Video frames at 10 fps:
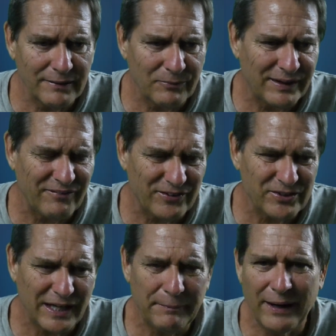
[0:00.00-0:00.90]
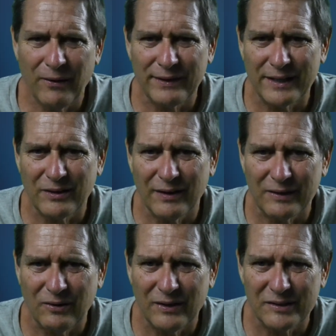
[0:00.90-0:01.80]
When they first came out, they thought
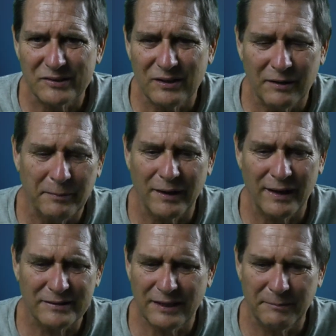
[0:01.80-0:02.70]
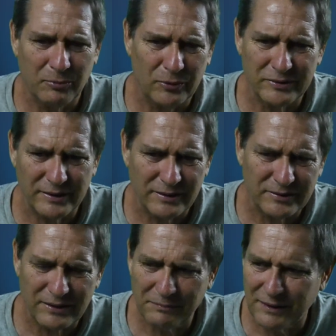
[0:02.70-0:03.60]
it caused carbon monoxide poisoning or
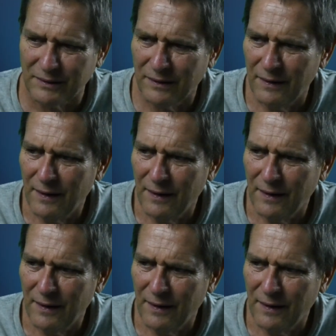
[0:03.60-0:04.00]
something.